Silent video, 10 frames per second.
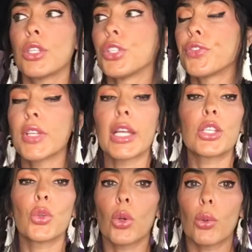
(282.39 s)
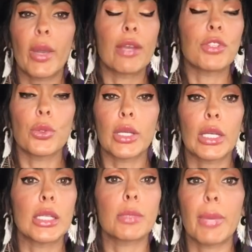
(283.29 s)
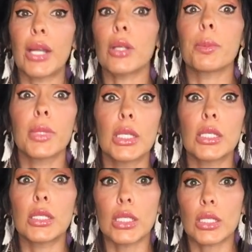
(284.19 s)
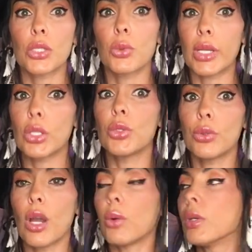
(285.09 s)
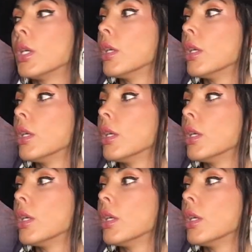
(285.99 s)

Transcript: you feel like your way of doing it is better, please stick to what you know.